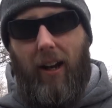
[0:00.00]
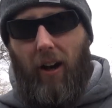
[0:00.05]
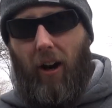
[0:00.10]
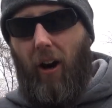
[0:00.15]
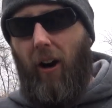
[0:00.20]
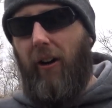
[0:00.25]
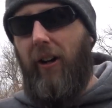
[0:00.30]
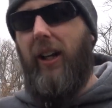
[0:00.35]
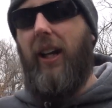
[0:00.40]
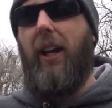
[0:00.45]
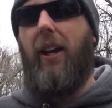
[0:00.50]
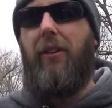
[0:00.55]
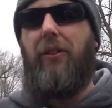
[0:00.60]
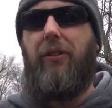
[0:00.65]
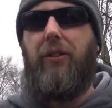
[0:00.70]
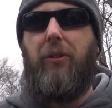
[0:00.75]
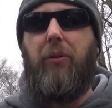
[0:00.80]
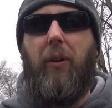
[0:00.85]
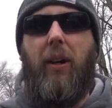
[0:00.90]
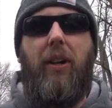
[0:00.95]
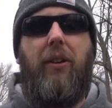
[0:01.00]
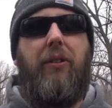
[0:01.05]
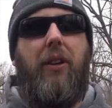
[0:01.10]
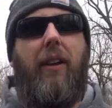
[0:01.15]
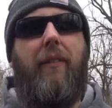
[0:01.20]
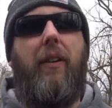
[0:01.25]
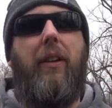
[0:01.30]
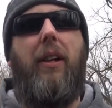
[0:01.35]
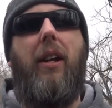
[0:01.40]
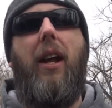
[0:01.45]

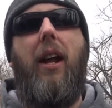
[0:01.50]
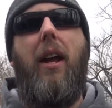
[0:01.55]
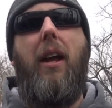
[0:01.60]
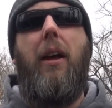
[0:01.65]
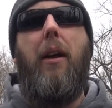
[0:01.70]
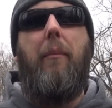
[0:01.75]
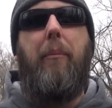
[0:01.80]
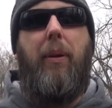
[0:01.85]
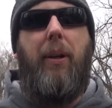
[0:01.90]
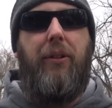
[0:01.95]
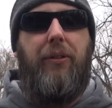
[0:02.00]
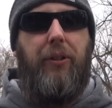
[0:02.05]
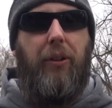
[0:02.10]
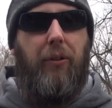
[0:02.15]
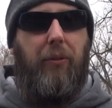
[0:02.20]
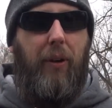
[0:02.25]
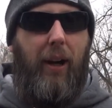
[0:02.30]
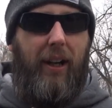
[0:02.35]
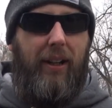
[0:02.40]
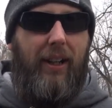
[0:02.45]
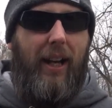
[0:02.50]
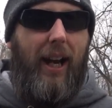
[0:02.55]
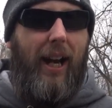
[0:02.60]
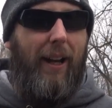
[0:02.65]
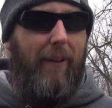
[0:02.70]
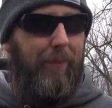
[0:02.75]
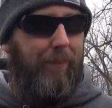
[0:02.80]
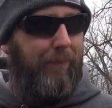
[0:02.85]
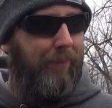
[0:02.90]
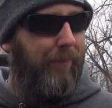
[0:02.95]
RDS-27 pistol red
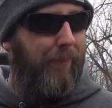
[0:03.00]
dot,